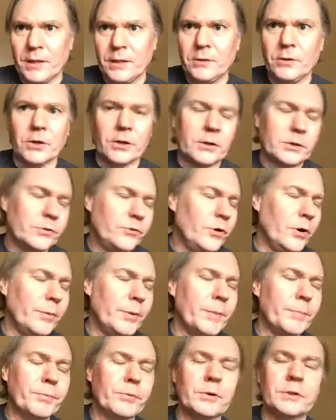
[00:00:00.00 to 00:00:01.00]
Look,
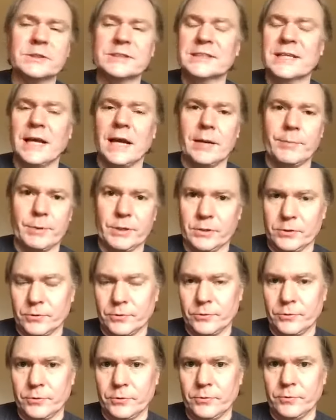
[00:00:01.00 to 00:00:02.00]
Jeremy Pruitt's got to be
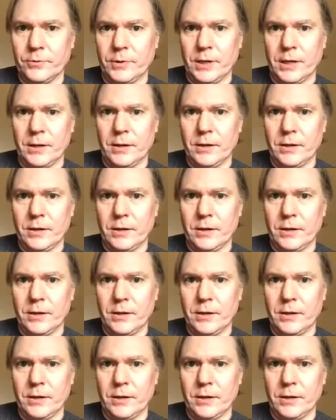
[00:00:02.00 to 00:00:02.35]
looked through